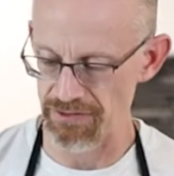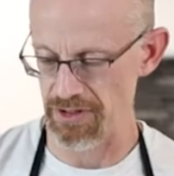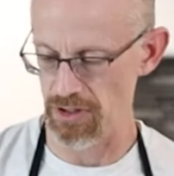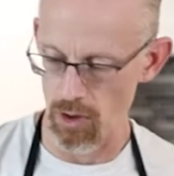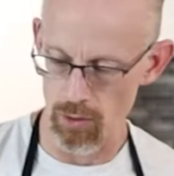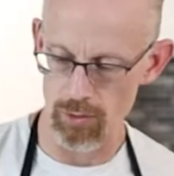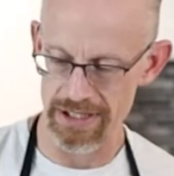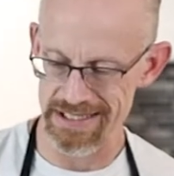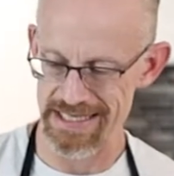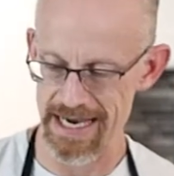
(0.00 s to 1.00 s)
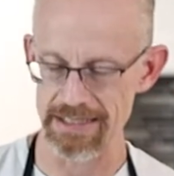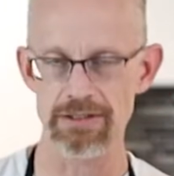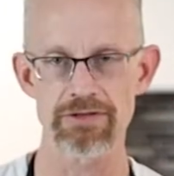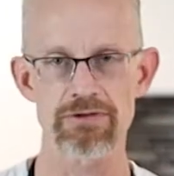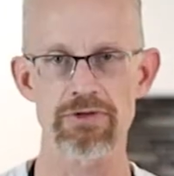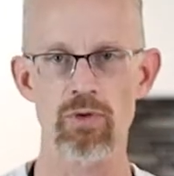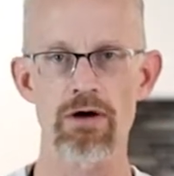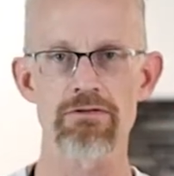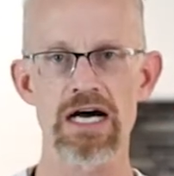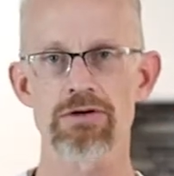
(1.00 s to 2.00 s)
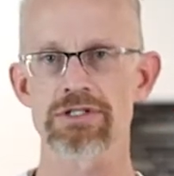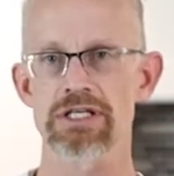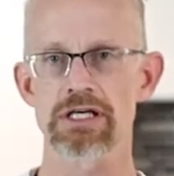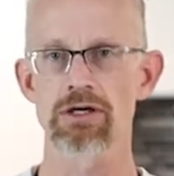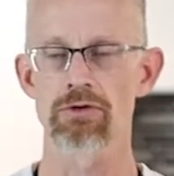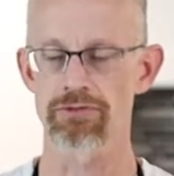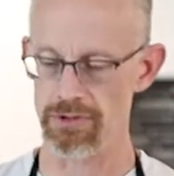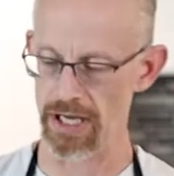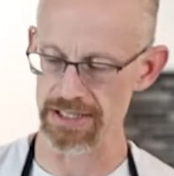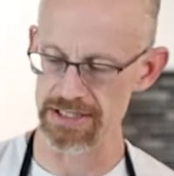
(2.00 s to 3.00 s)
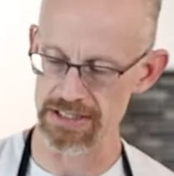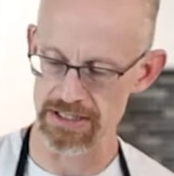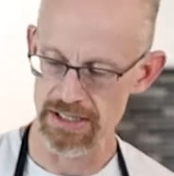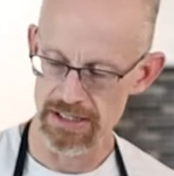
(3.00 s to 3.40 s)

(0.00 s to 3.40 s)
to go exactly for 12 hours. It could go for less.